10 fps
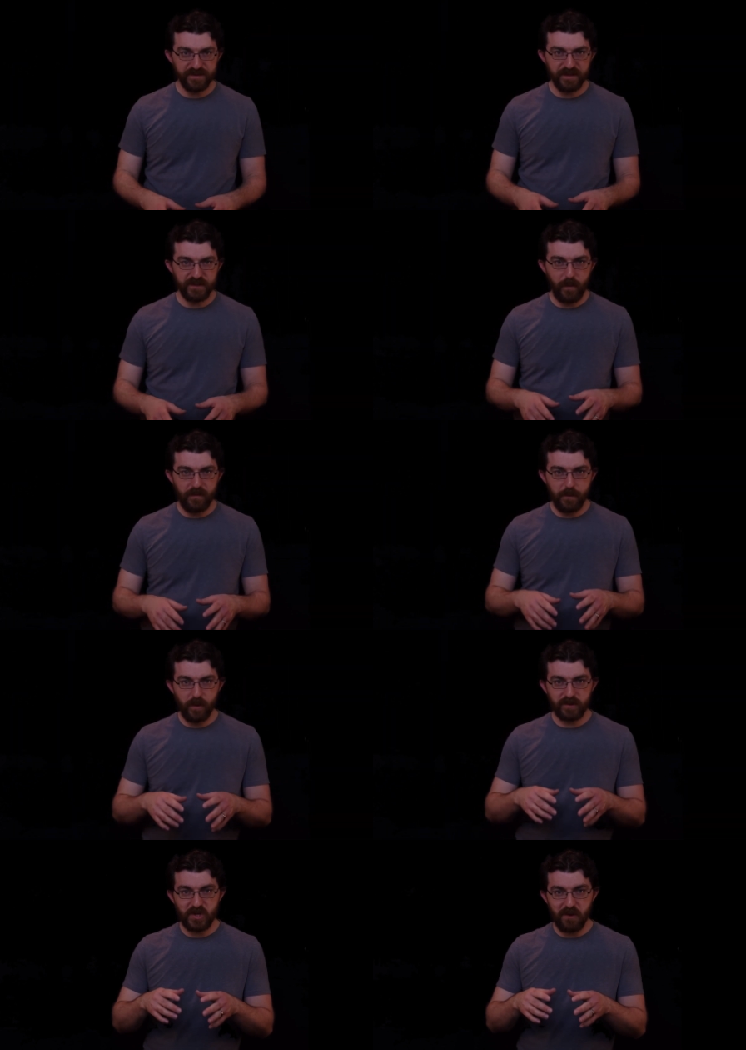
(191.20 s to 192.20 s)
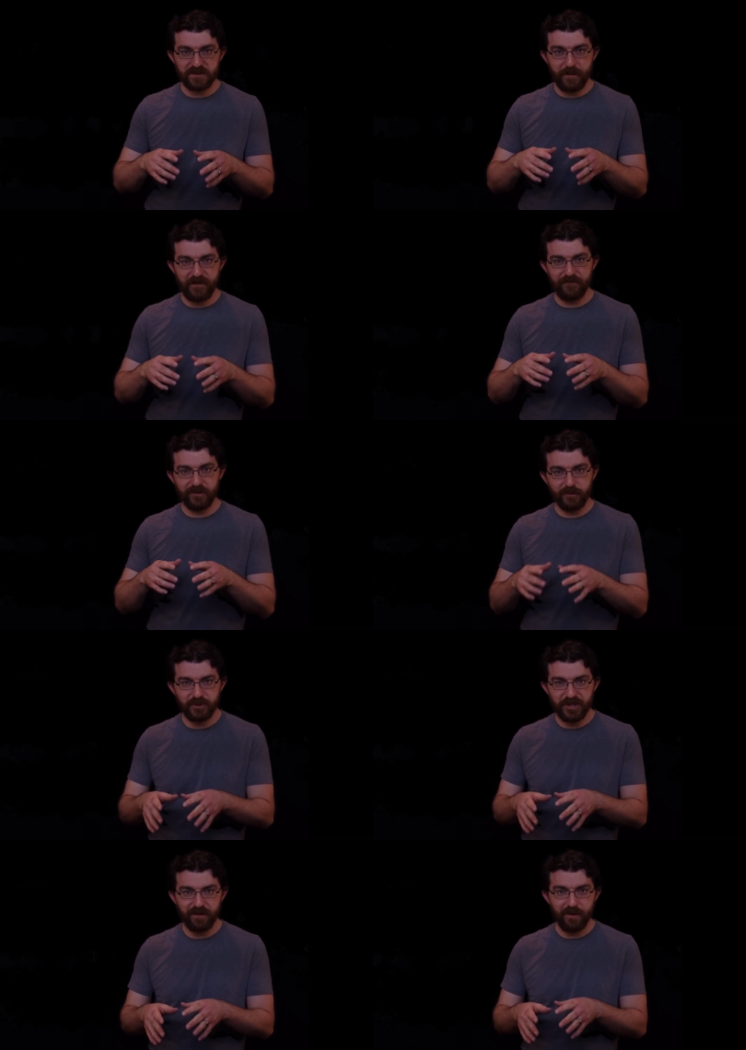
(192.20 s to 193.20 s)
is when the book talks about
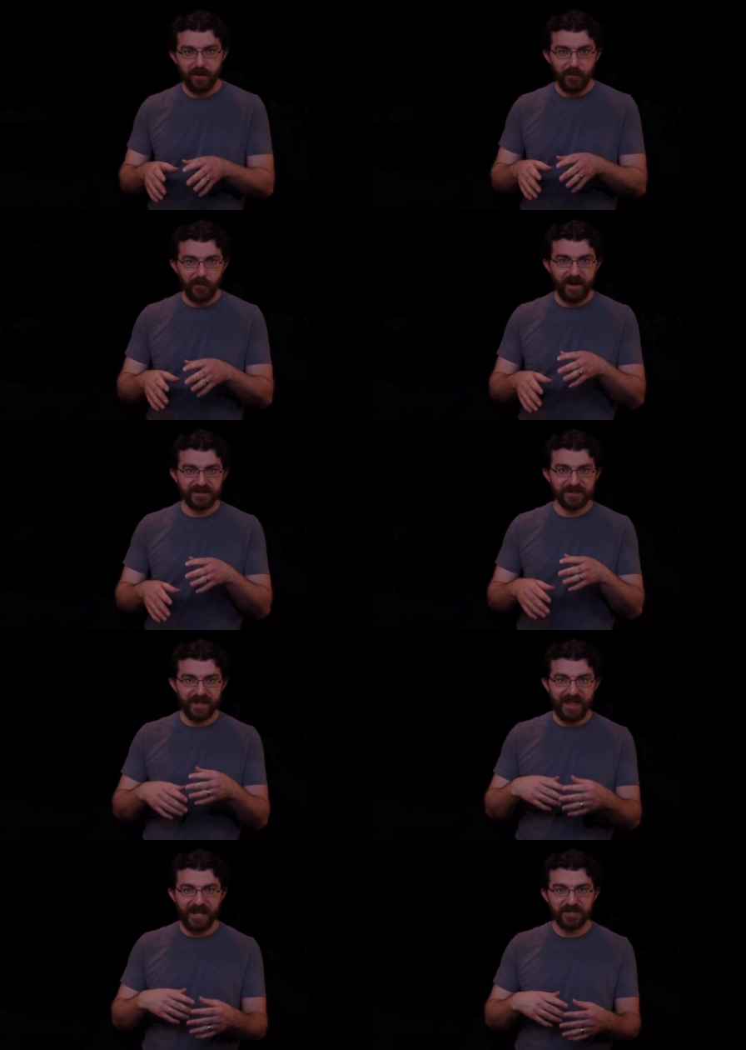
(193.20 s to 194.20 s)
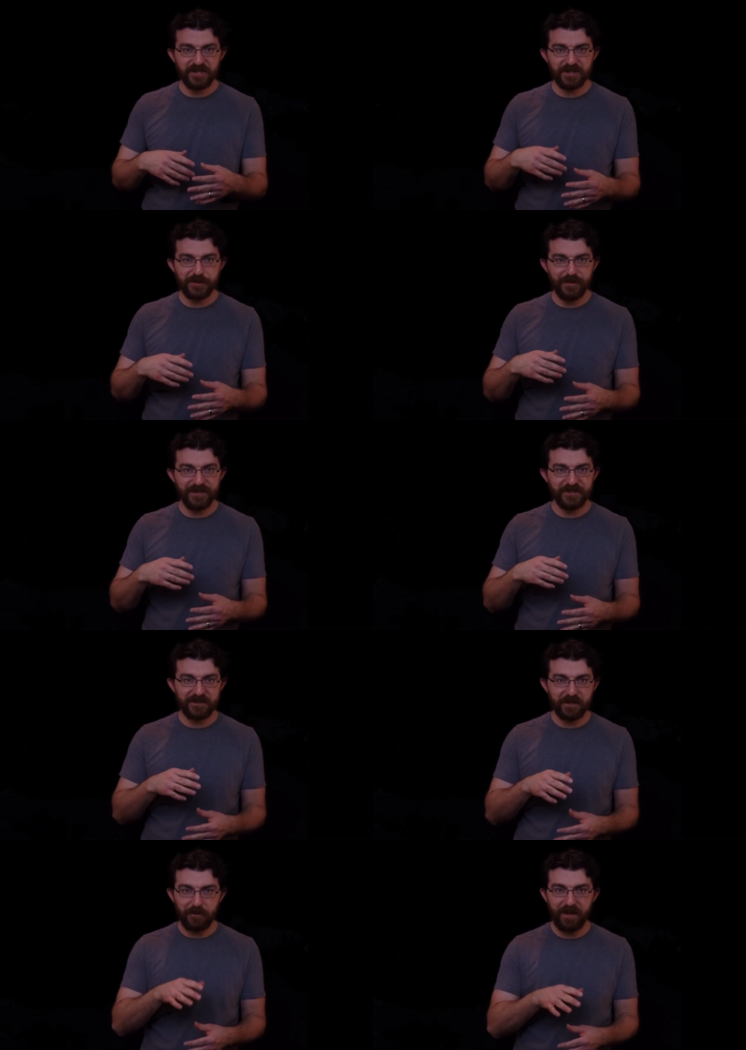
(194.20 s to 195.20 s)
evolution or has an occasion to
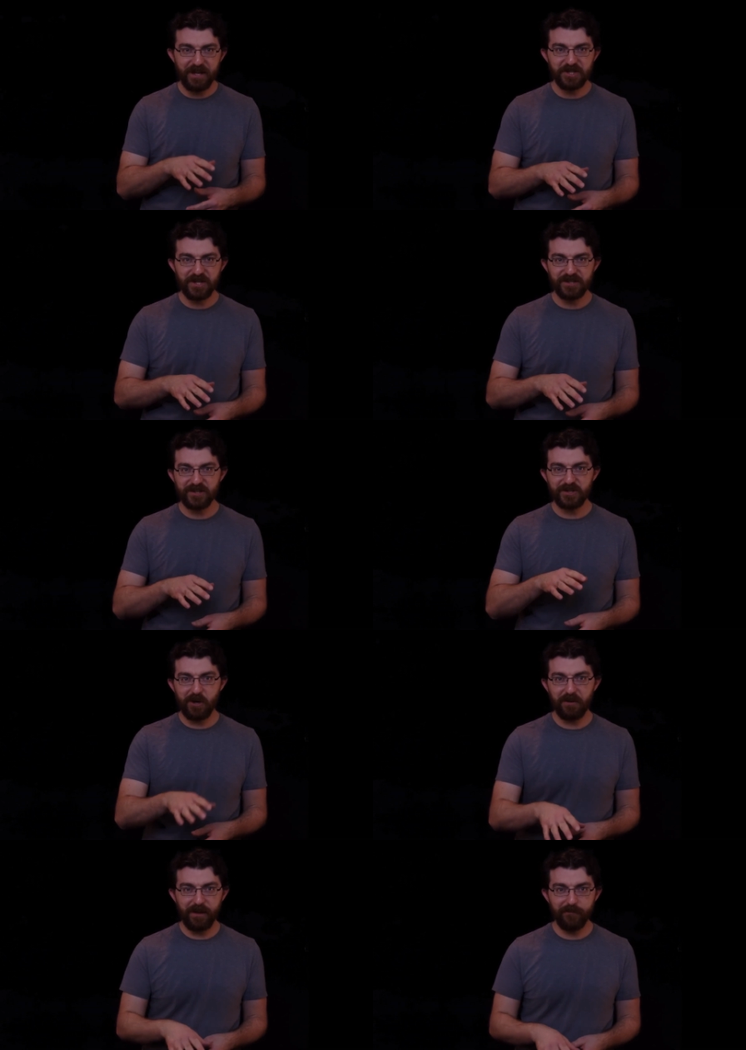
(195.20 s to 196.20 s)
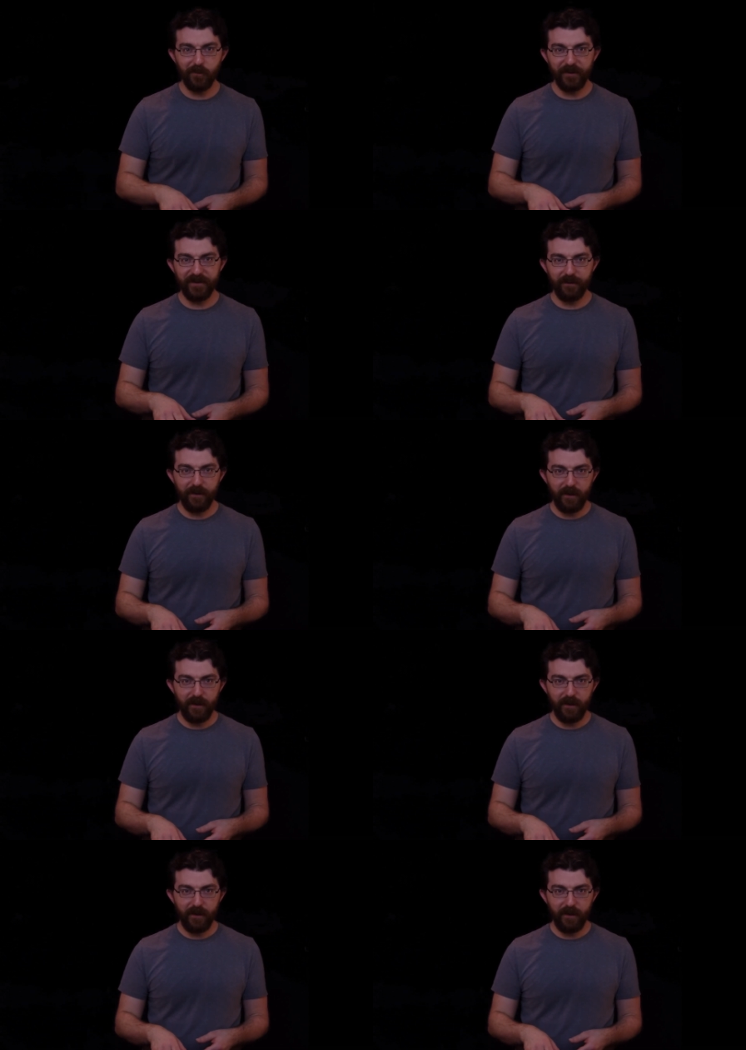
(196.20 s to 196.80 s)
inject a creationist talking point.